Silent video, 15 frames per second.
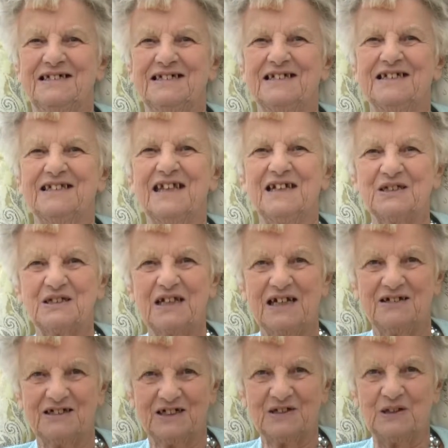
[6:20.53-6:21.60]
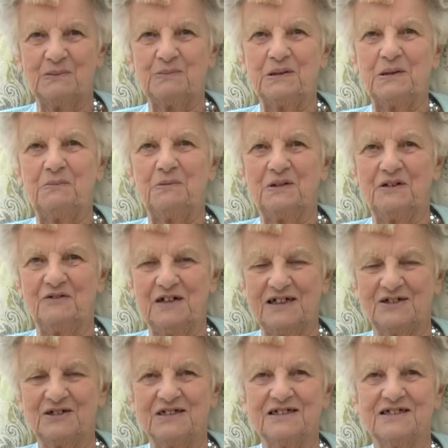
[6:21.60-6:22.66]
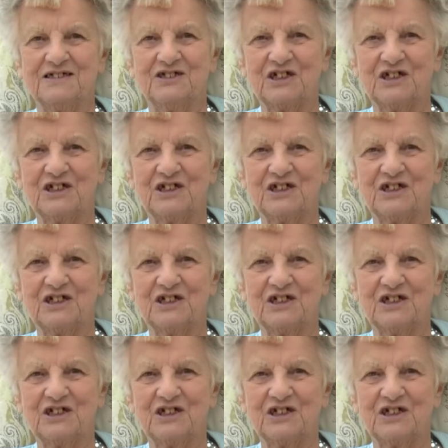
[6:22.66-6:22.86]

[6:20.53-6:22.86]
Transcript: And that's how it got people, the rationing,